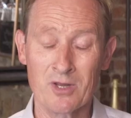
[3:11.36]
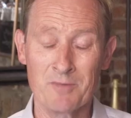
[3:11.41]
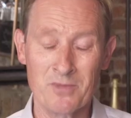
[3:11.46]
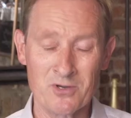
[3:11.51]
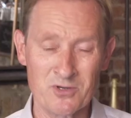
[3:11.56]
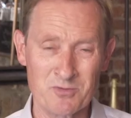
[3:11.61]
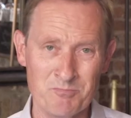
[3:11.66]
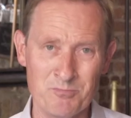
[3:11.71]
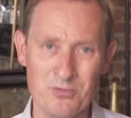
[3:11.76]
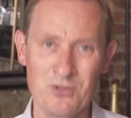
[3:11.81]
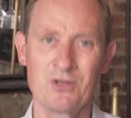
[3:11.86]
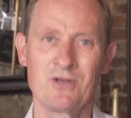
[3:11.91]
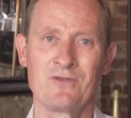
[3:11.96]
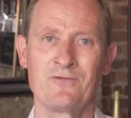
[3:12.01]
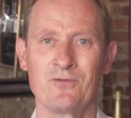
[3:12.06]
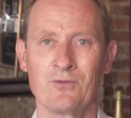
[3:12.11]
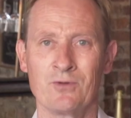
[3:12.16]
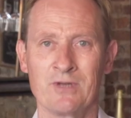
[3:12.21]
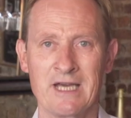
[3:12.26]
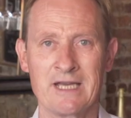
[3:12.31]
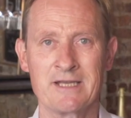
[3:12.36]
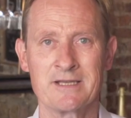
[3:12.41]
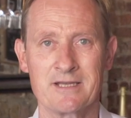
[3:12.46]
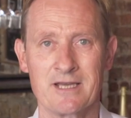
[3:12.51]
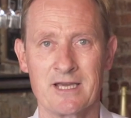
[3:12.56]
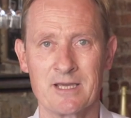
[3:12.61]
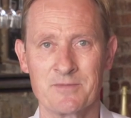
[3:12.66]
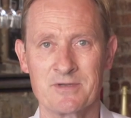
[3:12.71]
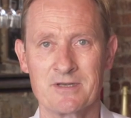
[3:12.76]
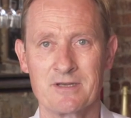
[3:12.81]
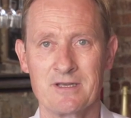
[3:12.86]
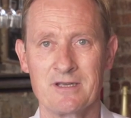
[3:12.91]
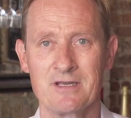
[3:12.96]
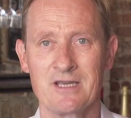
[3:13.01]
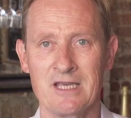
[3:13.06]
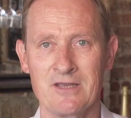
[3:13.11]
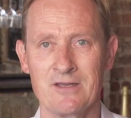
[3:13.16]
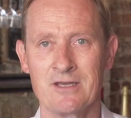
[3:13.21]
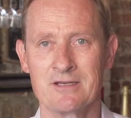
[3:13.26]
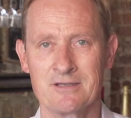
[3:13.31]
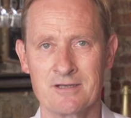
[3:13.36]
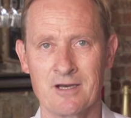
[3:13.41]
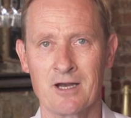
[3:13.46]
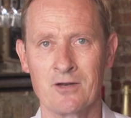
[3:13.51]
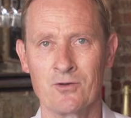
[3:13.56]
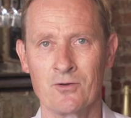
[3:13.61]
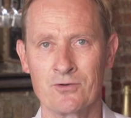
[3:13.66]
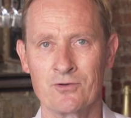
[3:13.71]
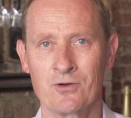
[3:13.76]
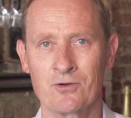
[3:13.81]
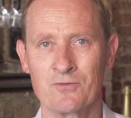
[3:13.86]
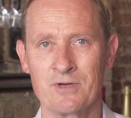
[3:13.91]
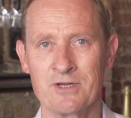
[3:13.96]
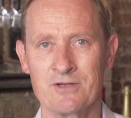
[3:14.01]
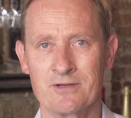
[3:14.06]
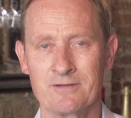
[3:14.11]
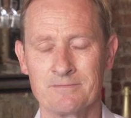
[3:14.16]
of the most beautiful landscapes in the entire Languedoc region.